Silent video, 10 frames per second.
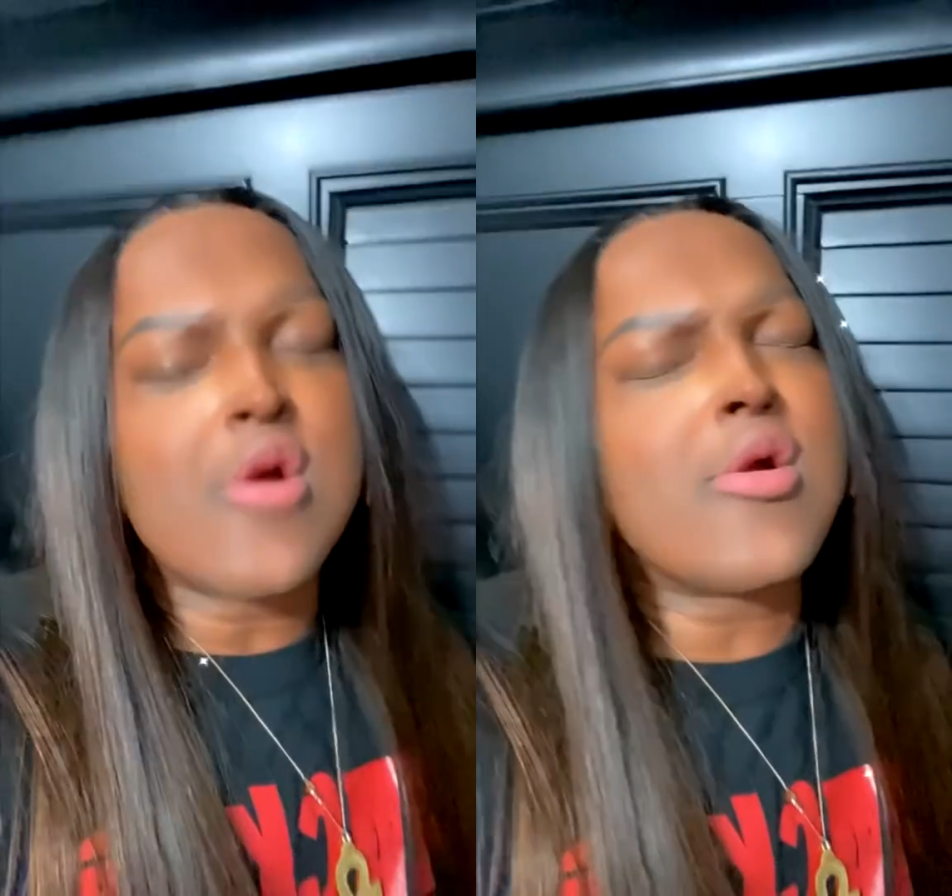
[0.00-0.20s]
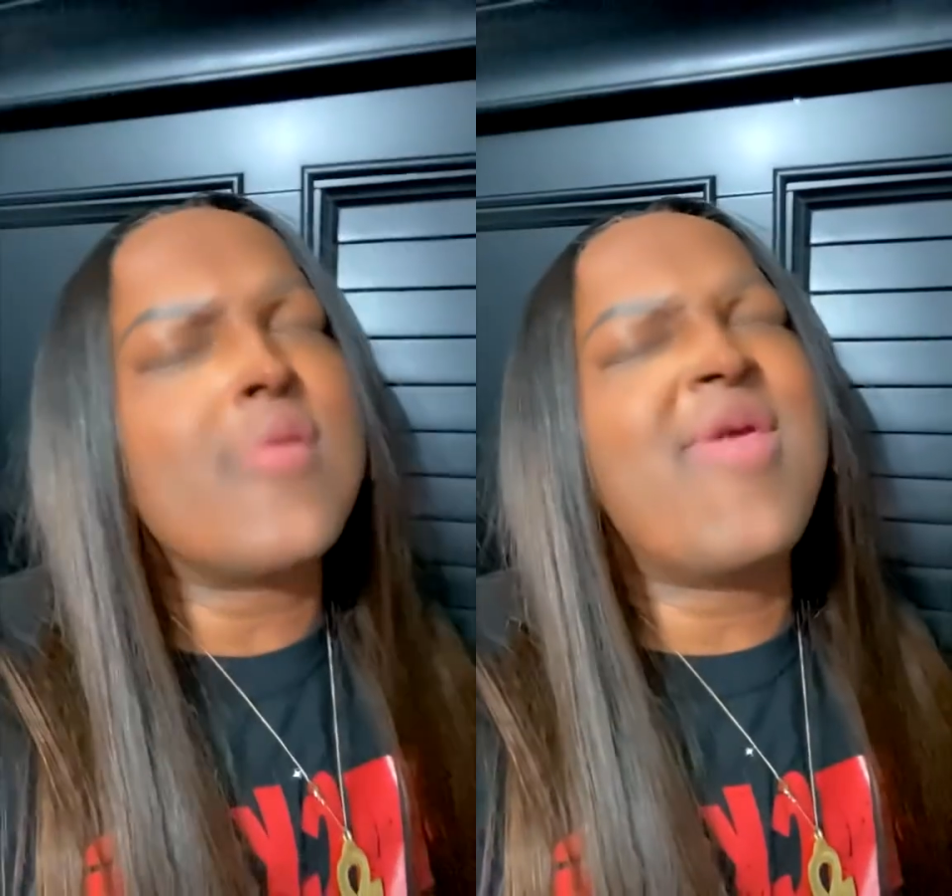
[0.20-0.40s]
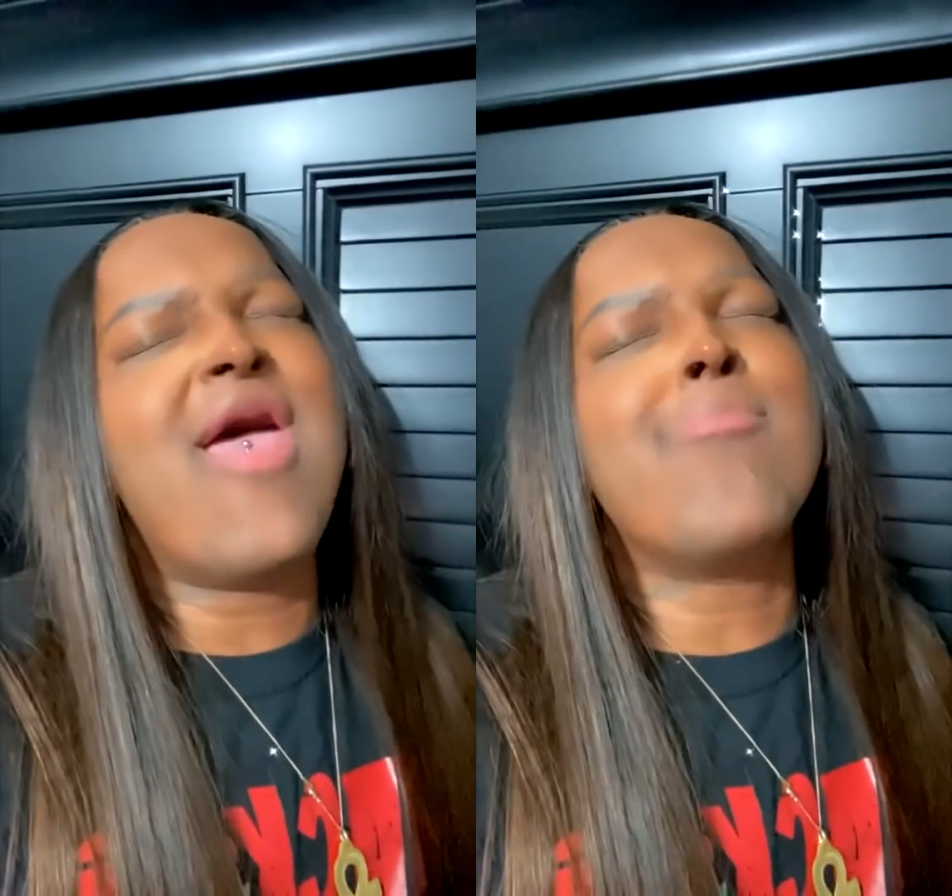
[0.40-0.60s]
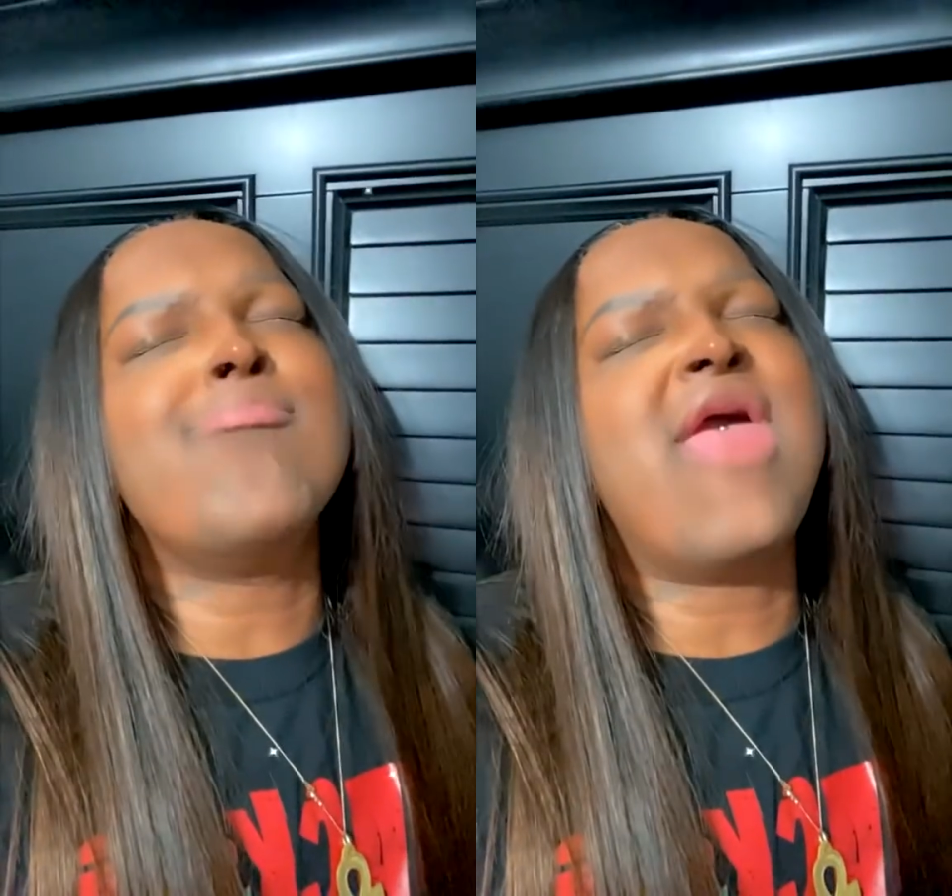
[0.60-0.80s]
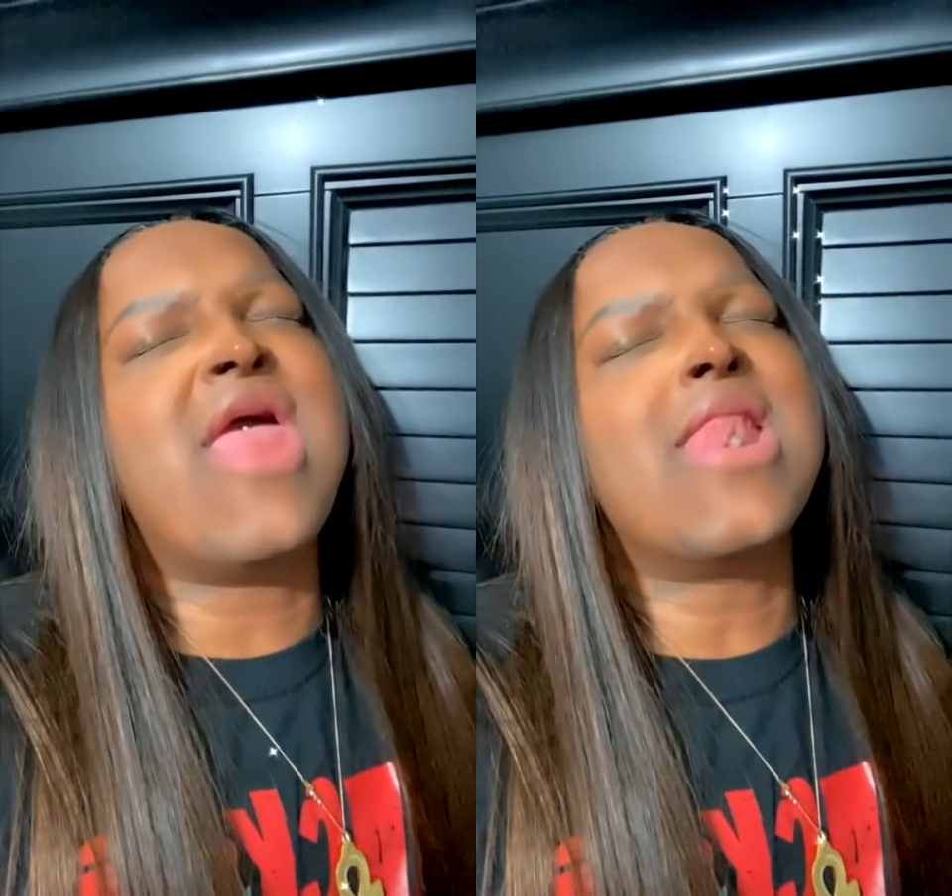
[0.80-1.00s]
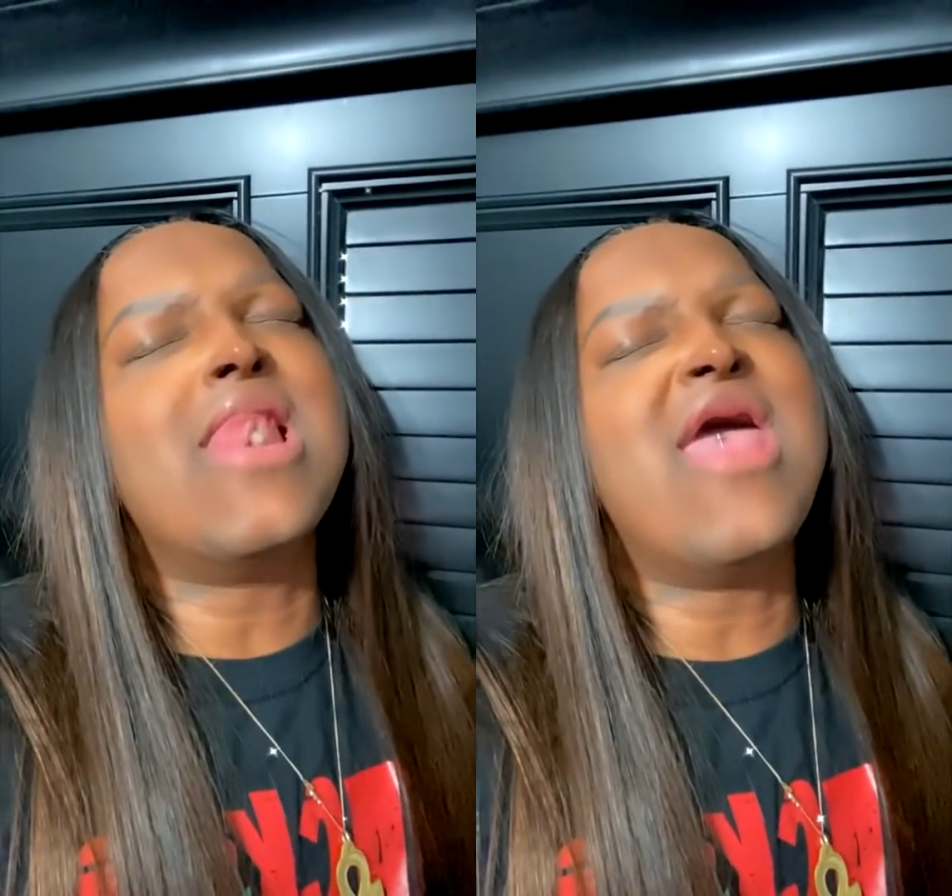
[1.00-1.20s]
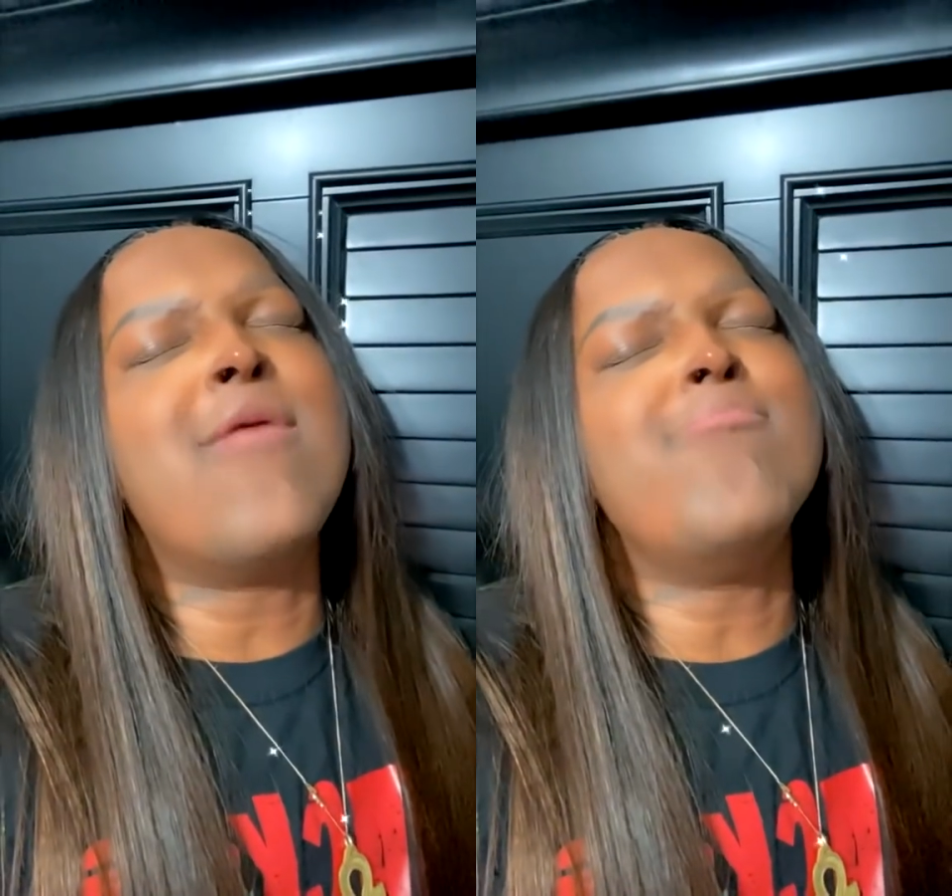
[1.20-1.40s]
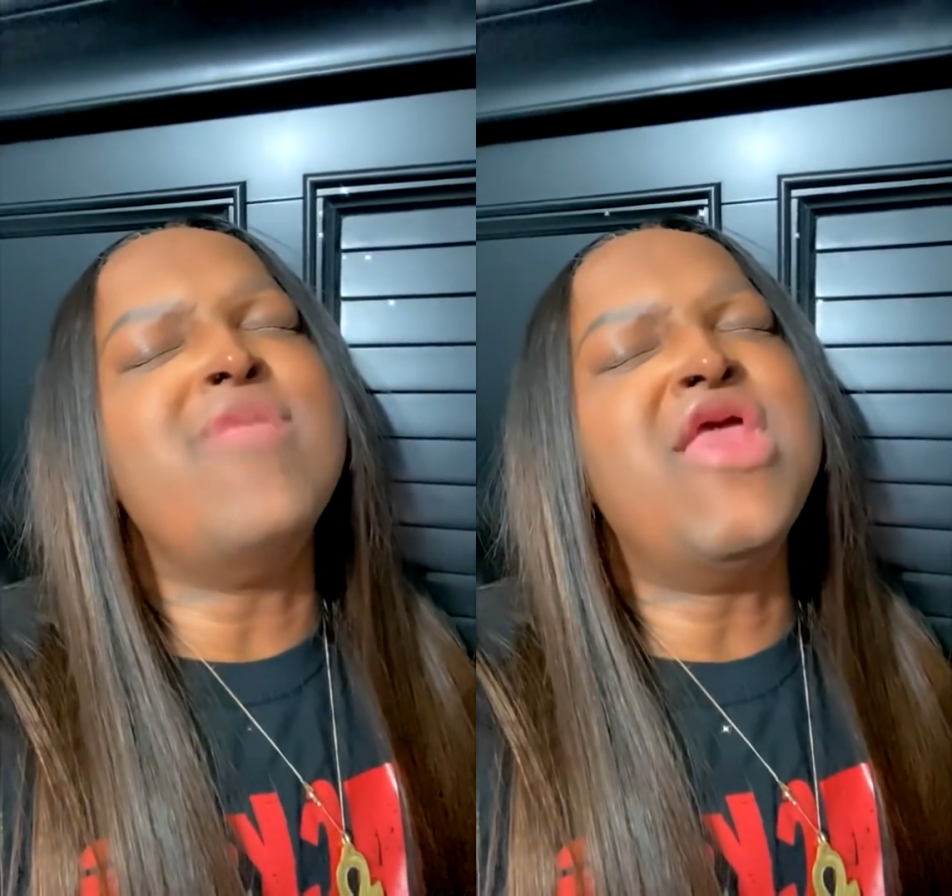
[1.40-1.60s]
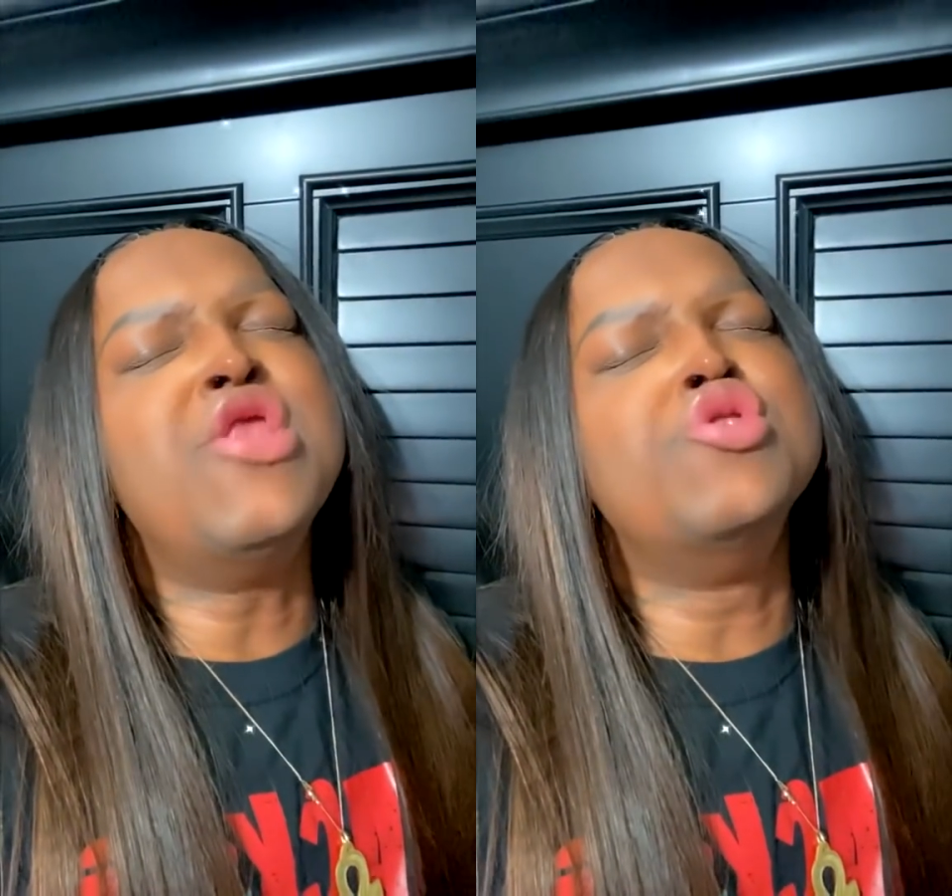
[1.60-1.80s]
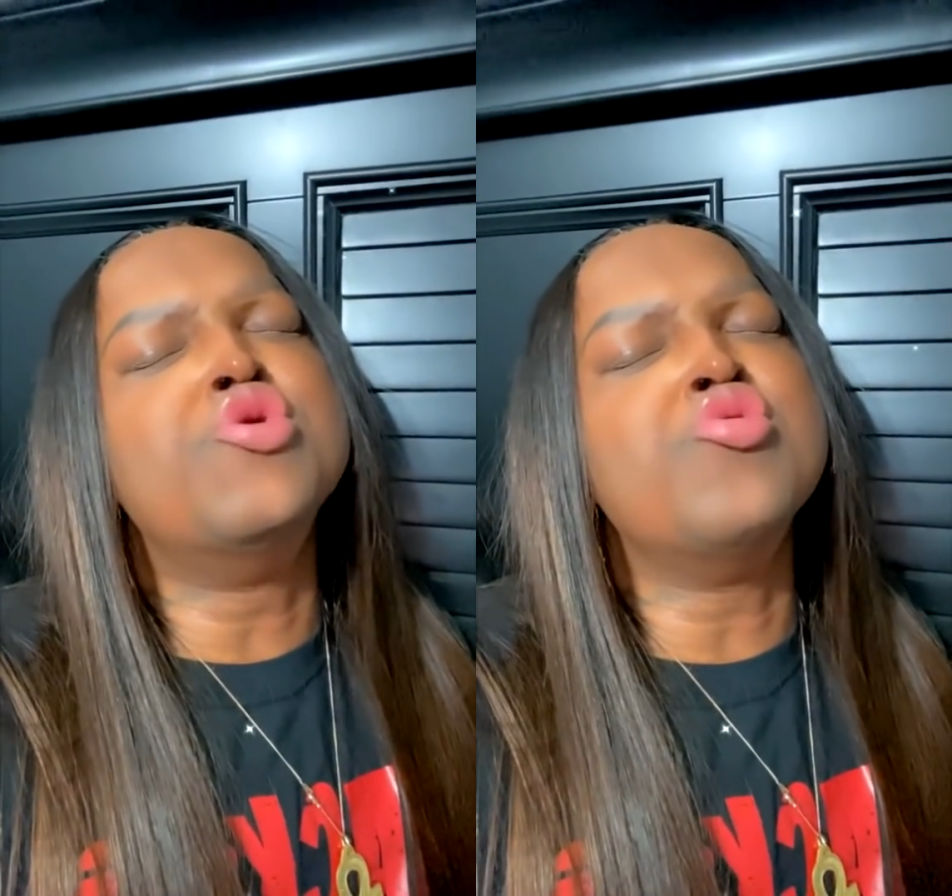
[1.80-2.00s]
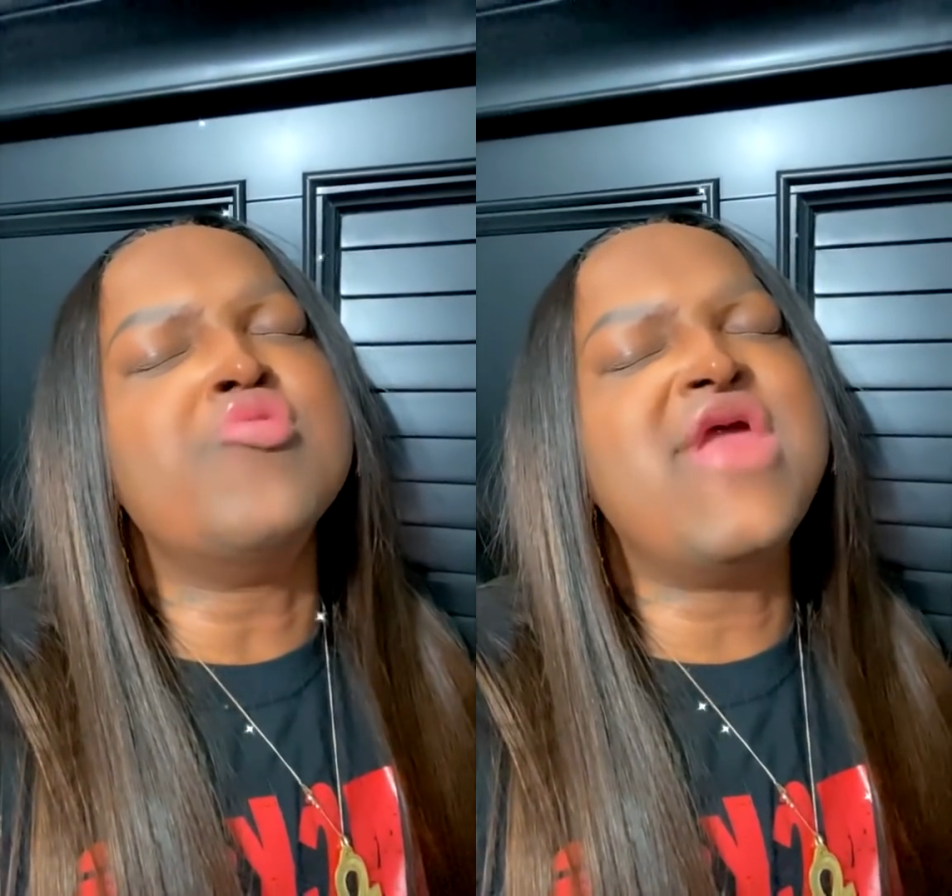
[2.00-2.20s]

Girl, that man let me do